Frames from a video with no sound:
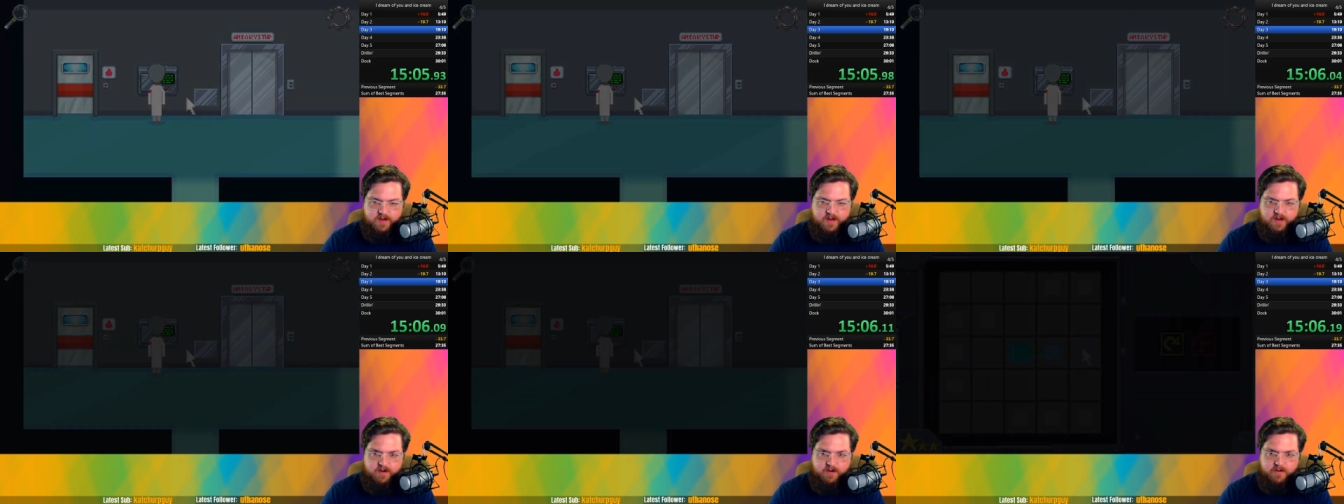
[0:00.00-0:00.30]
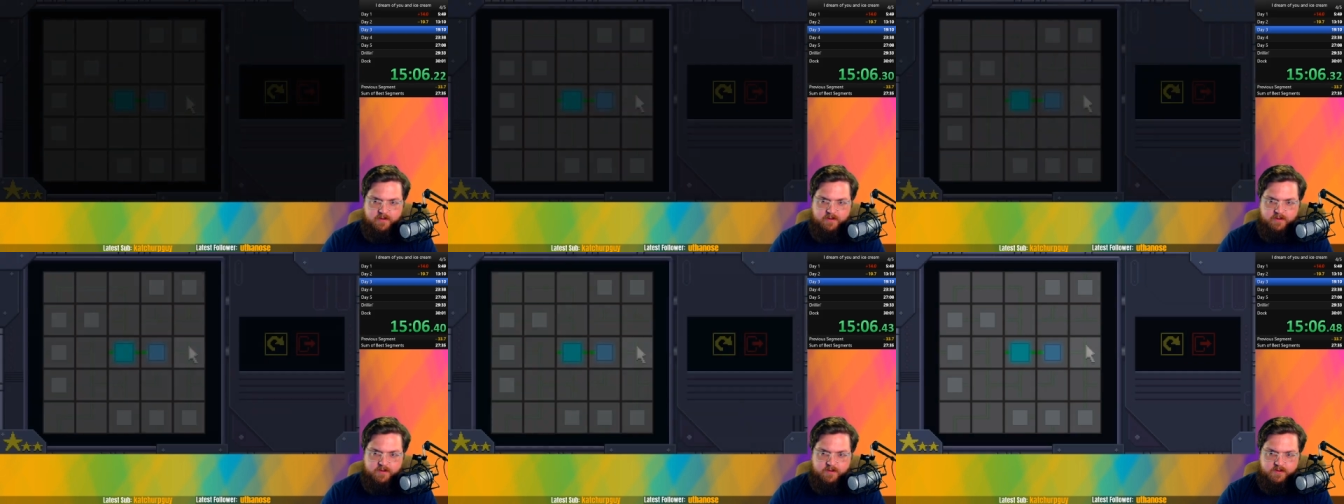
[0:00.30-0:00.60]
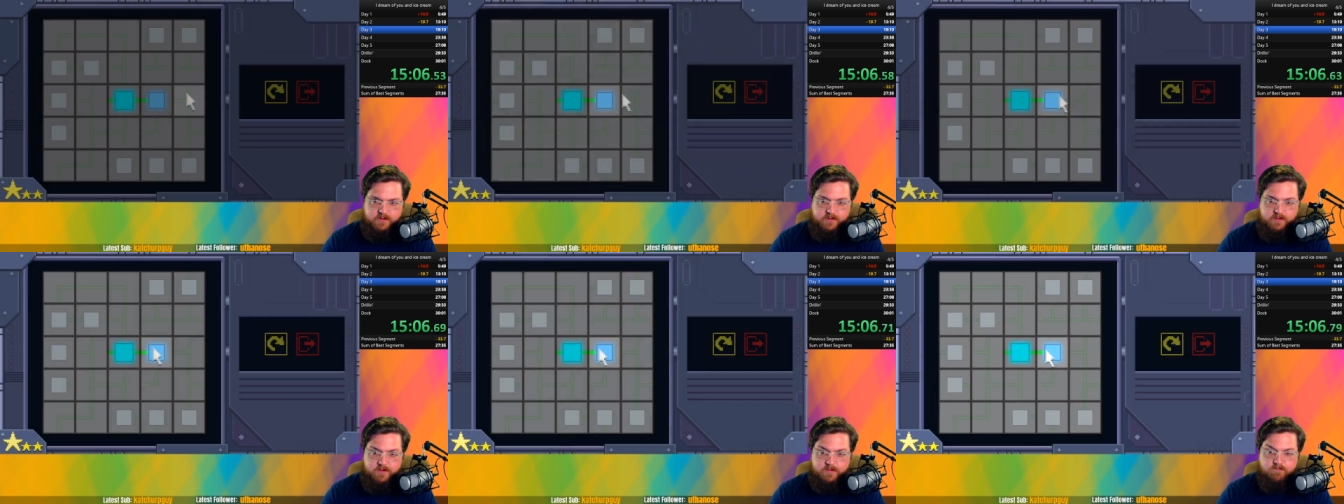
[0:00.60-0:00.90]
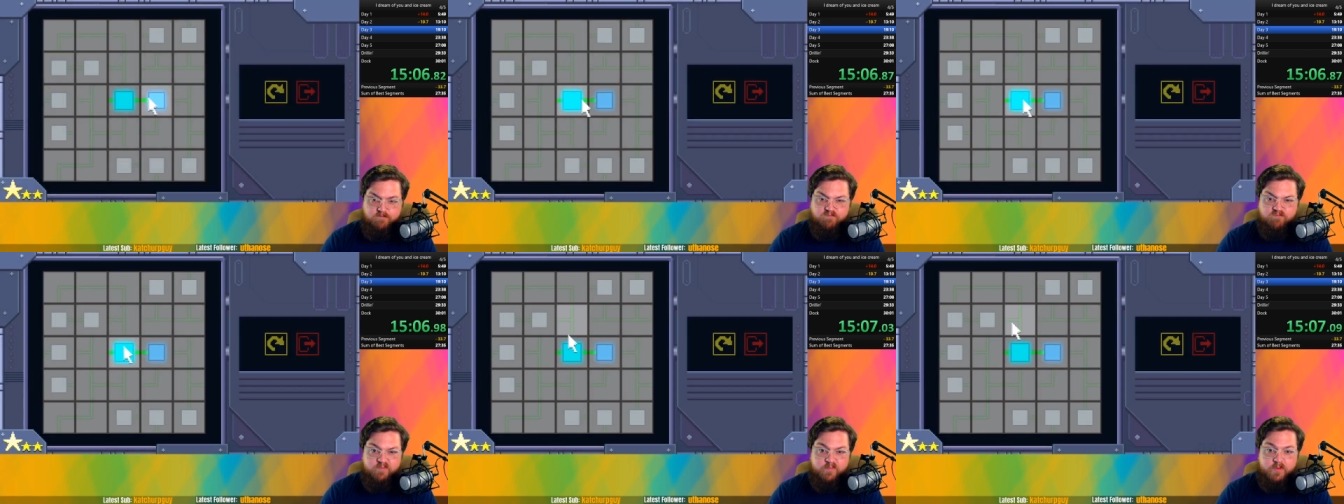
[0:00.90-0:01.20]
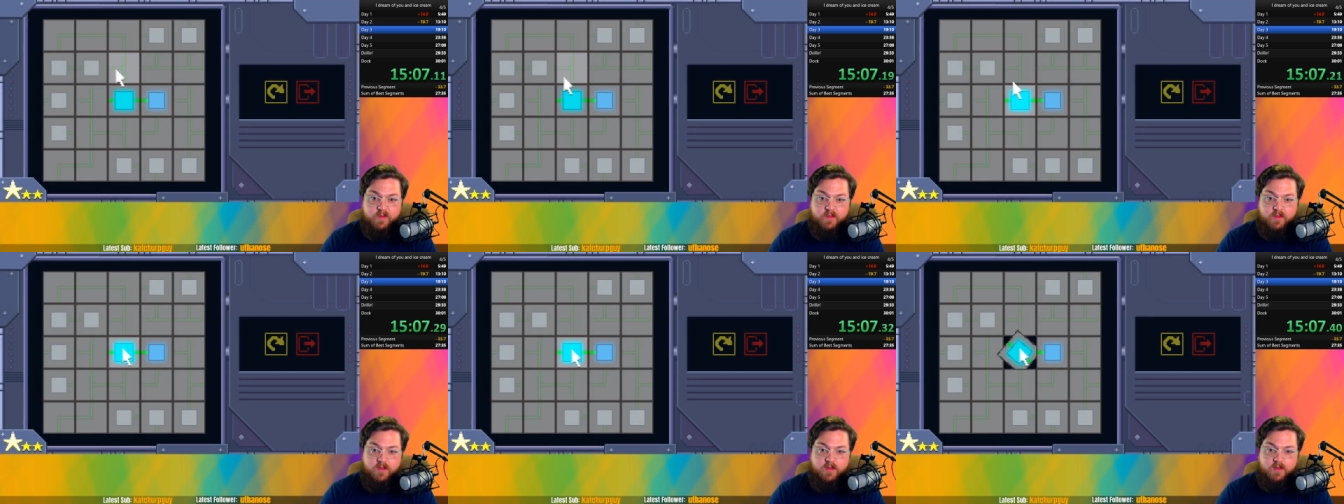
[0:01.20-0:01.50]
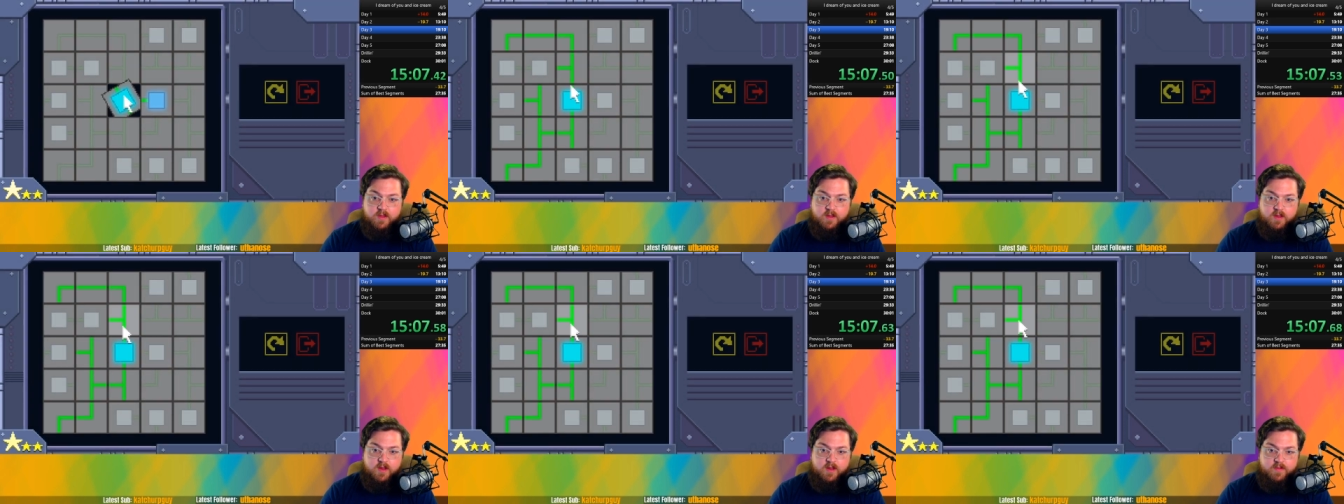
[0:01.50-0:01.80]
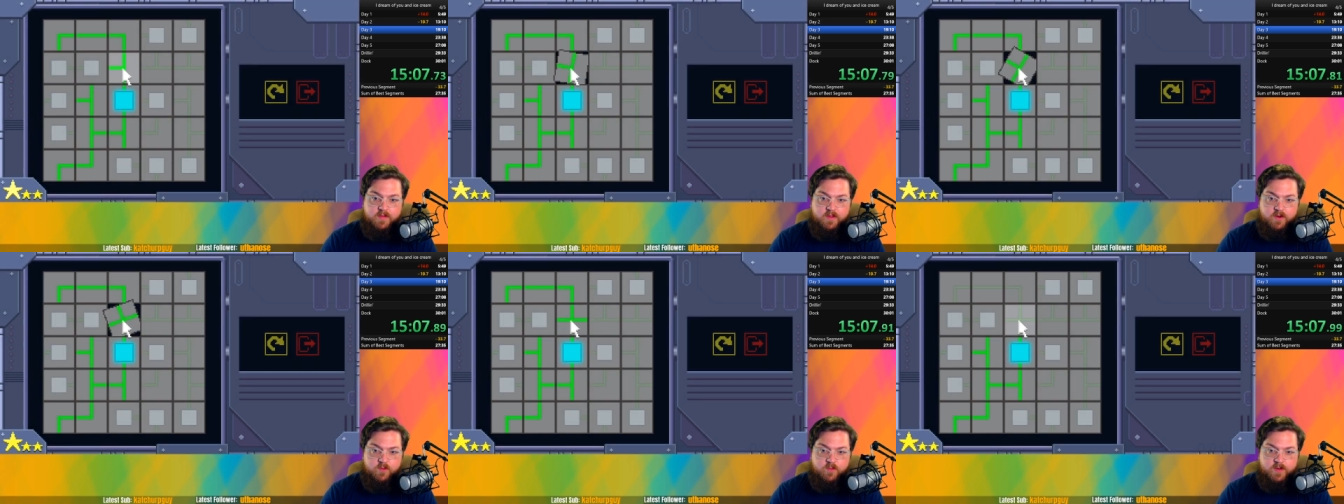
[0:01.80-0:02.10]
here.
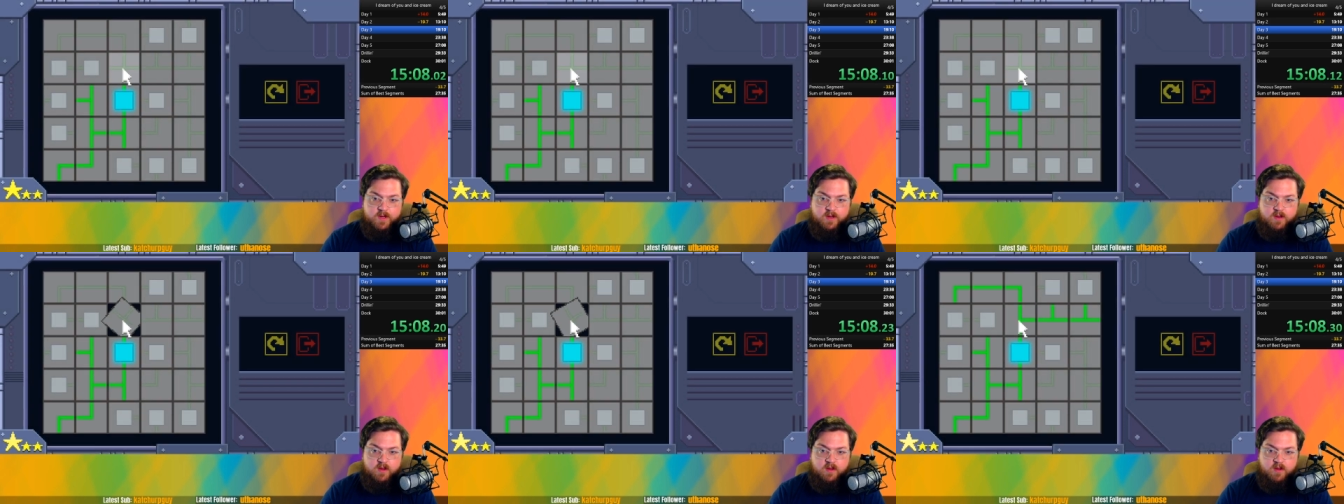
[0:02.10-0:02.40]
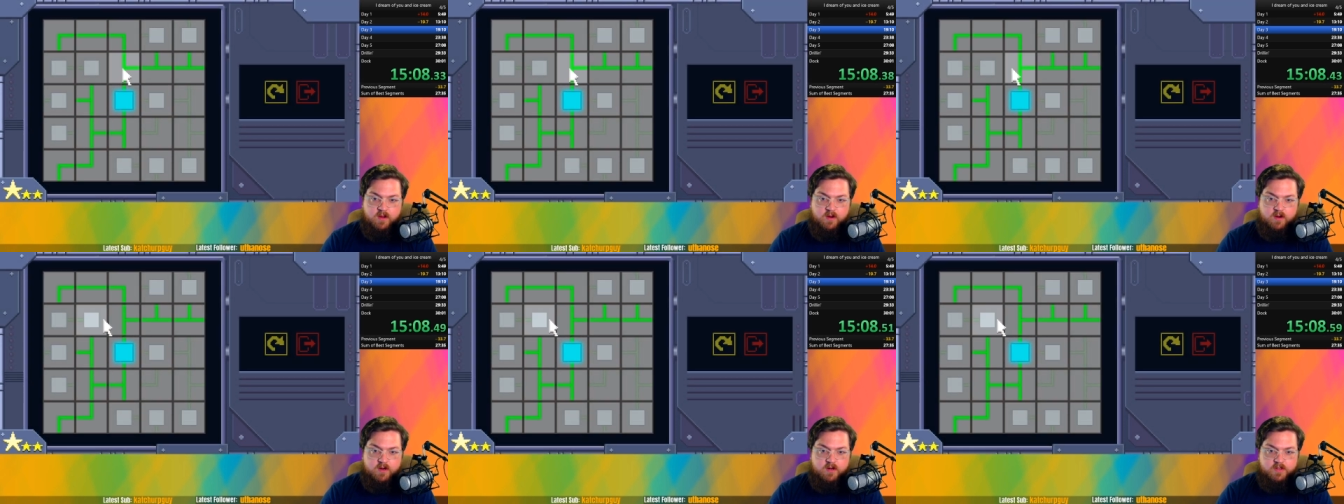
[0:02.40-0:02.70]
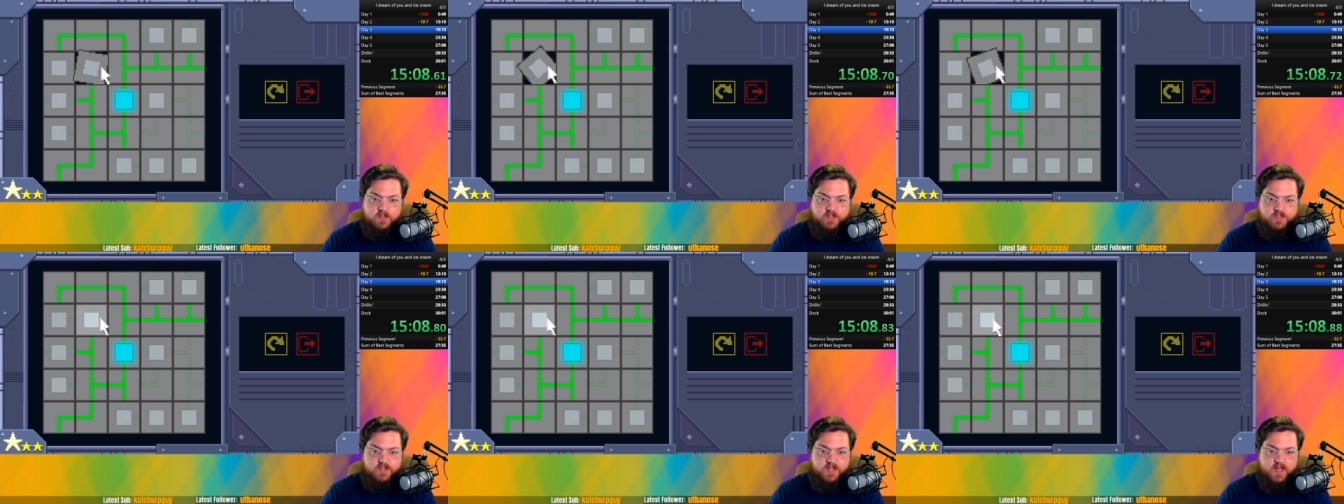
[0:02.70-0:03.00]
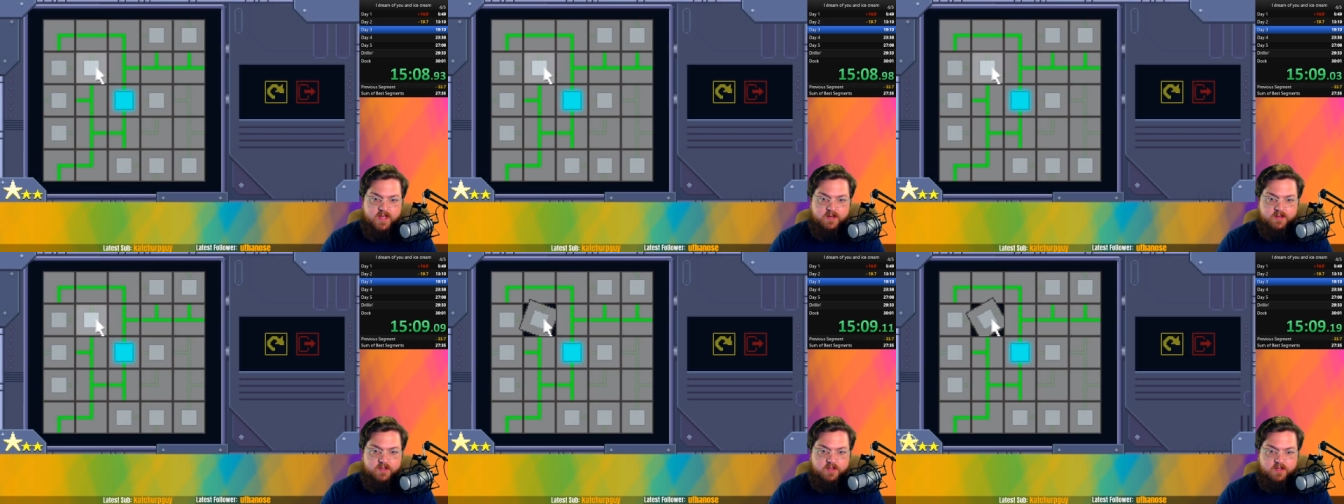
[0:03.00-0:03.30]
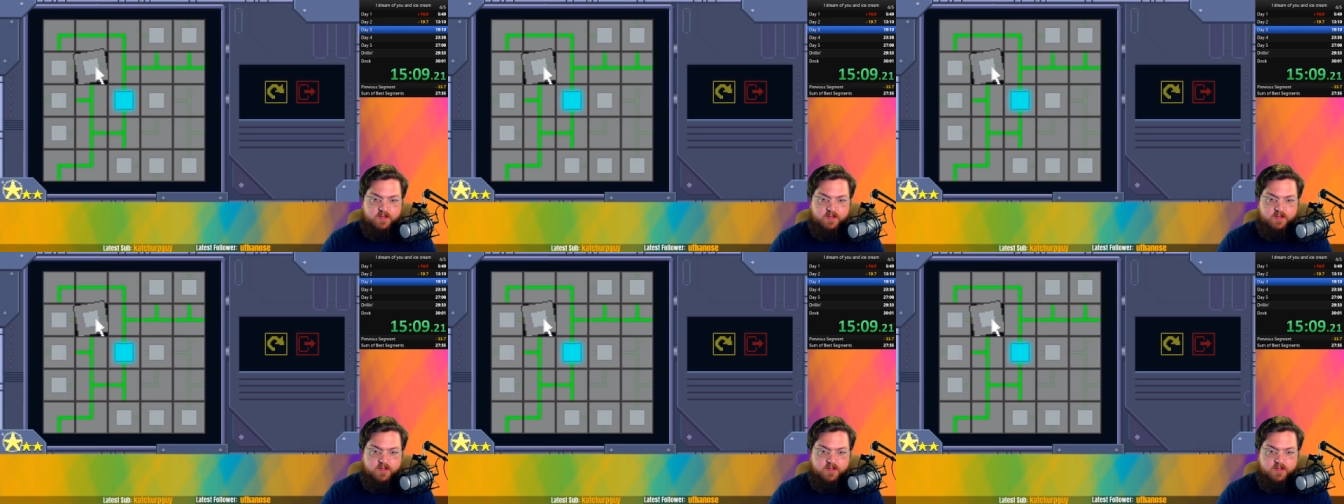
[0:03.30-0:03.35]
And then we are set.